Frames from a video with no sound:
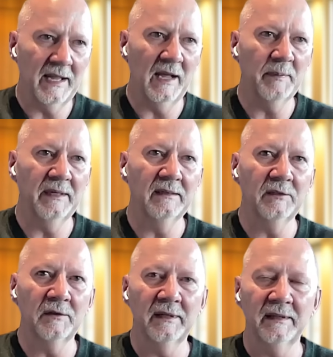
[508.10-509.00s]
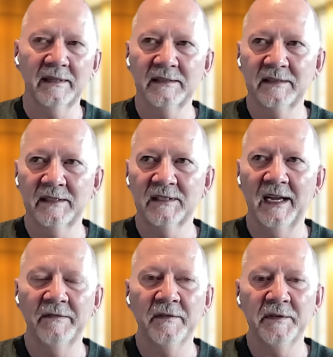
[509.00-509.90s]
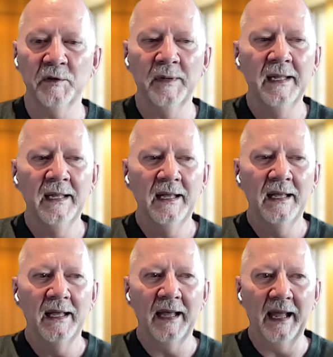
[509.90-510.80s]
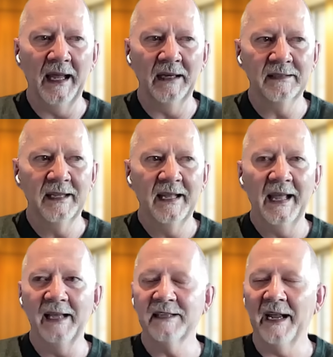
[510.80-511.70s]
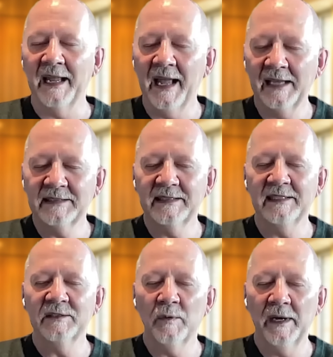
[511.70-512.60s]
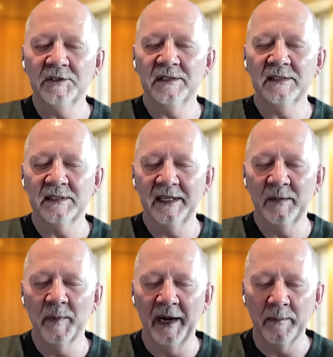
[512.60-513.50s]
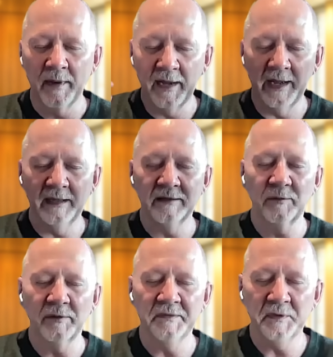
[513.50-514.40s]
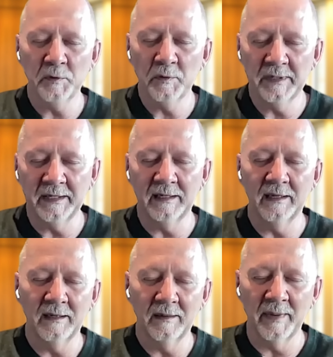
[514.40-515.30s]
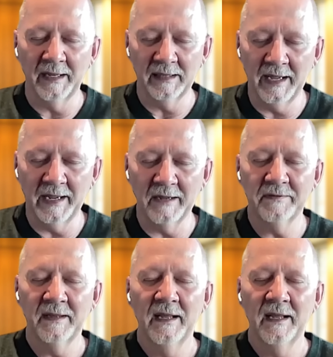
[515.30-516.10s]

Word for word: to happen during this life review? And as I asked these questions in my mind, reviewing my life,